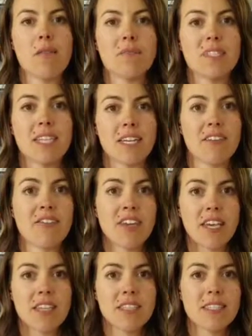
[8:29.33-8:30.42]

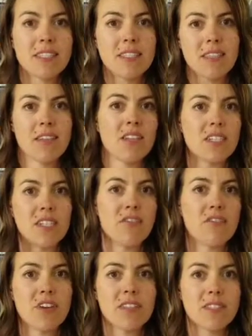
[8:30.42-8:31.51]
significance in the
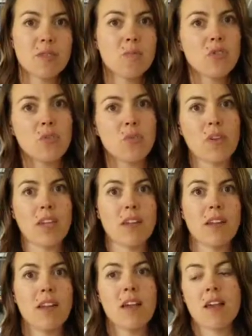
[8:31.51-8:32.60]
difference between